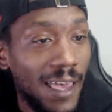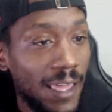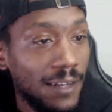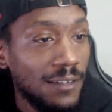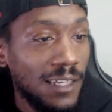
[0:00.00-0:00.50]

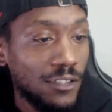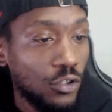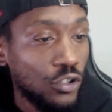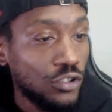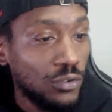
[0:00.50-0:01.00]
and let's
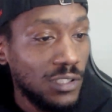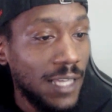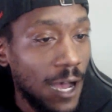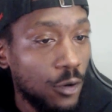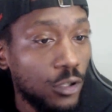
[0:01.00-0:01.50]
also
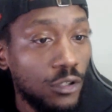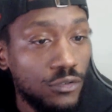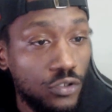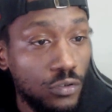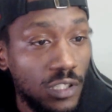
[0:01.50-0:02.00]
see how
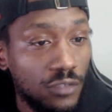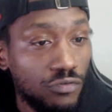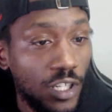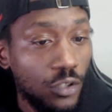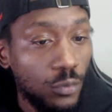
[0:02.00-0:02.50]
close
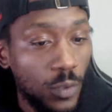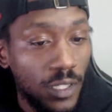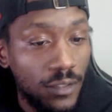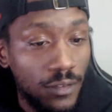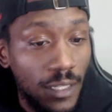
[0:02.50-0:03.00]
Julius Randle
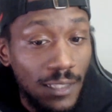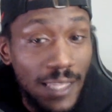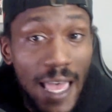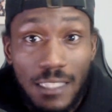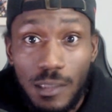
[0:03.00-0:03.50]
was
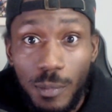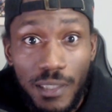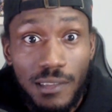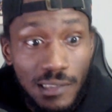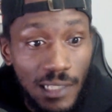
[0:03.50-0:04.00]
to actually
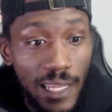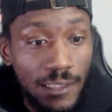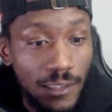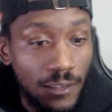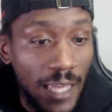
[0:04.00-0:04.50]
being
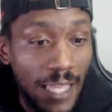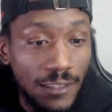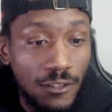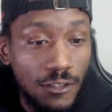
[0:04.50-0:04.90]
selected as a